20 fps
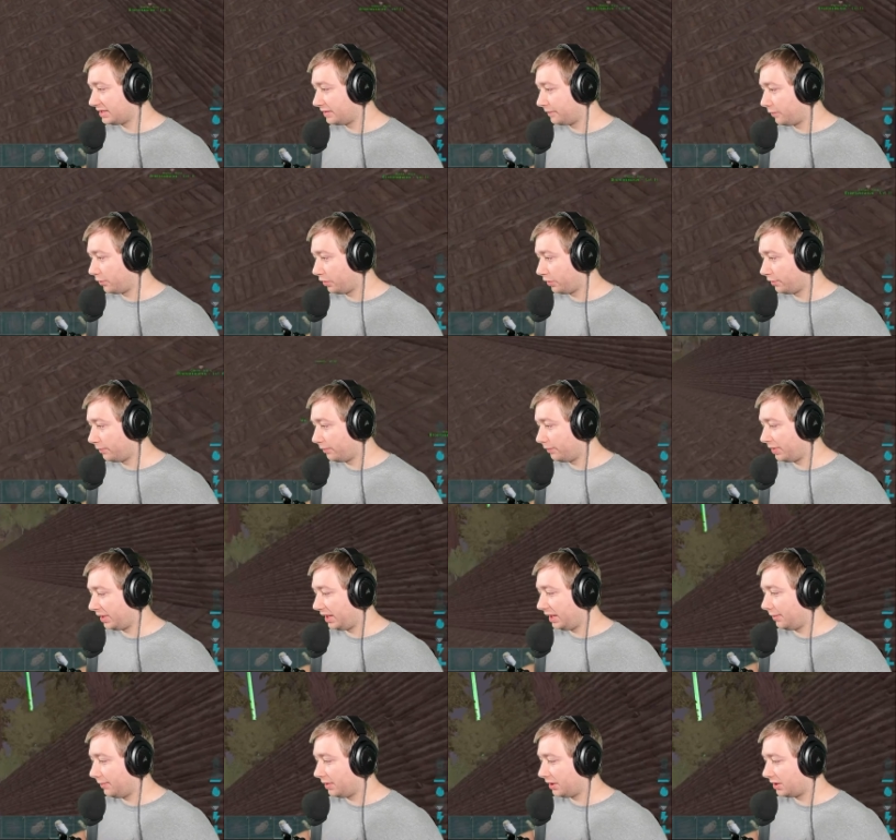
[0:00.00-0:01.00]
some more
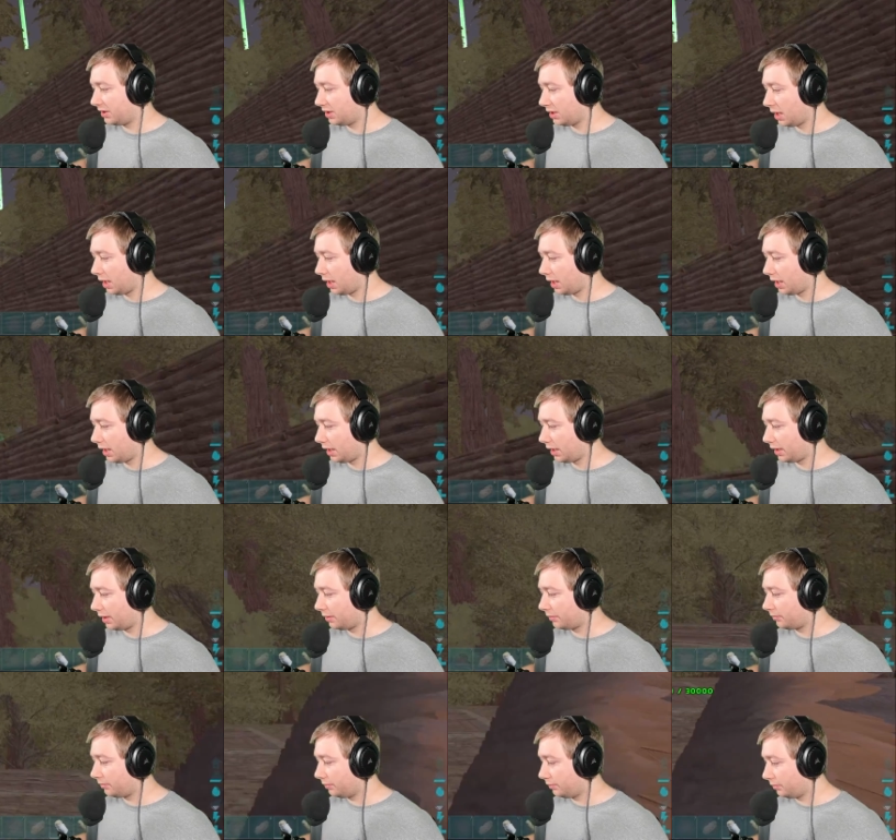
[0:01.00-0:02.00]
behemoth
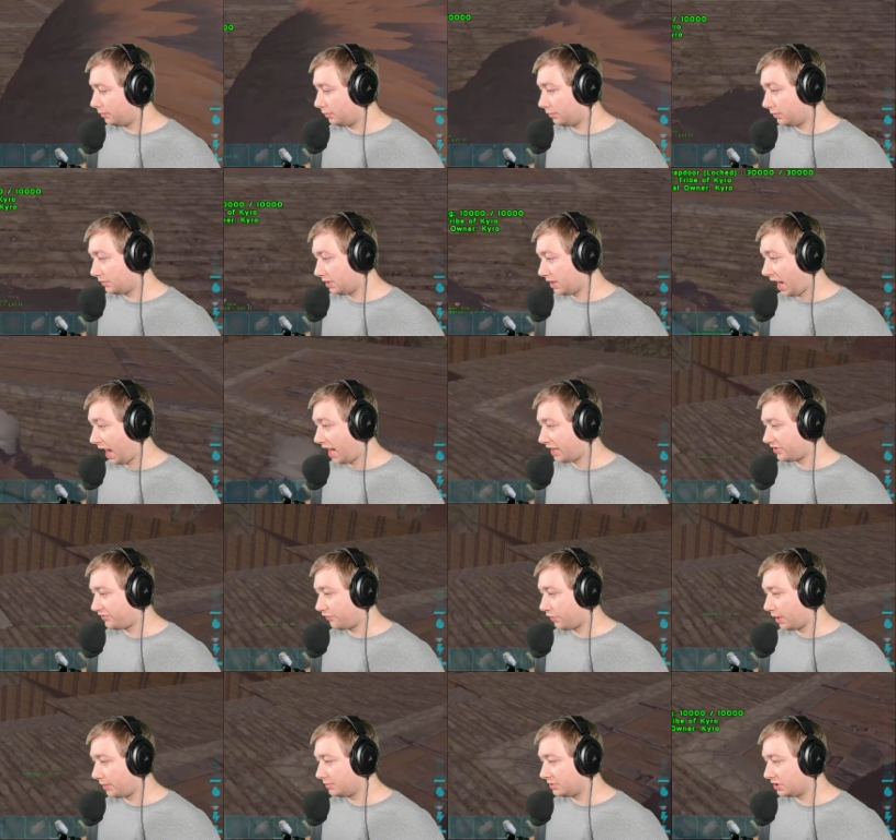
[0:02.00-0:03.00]
hatch
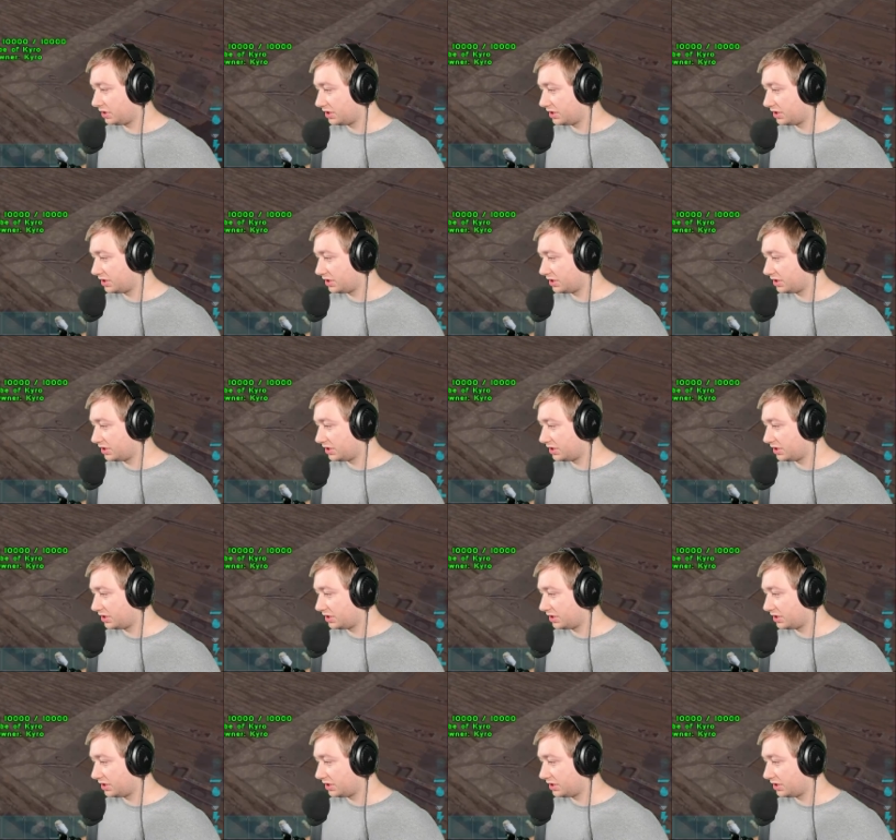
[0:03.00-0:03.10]
frames